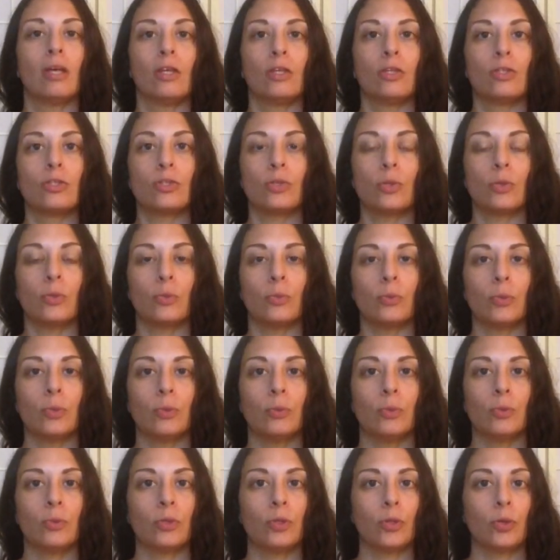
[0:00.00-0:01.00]
So we
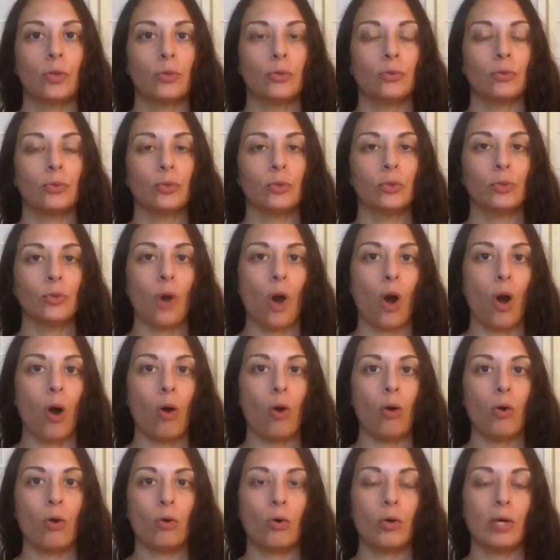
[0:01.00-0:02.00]
will go through
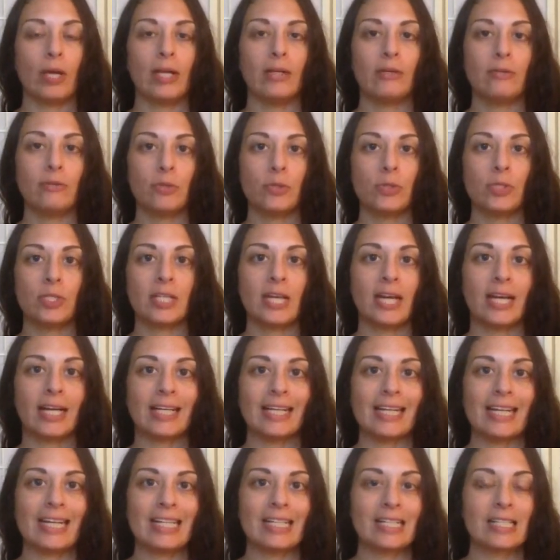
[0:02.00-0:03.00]
all 8 of those
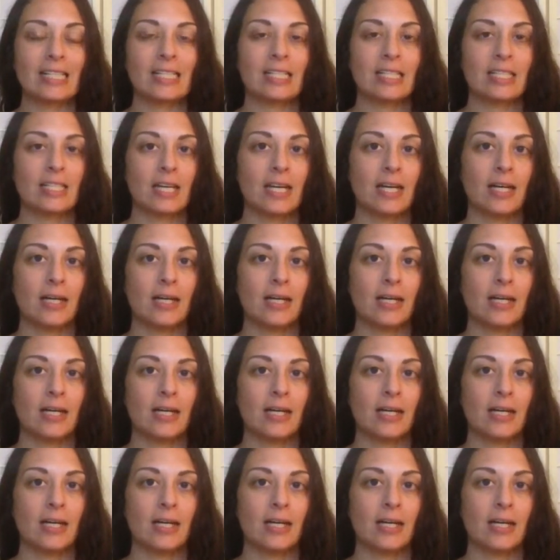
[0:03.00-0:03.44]
techniques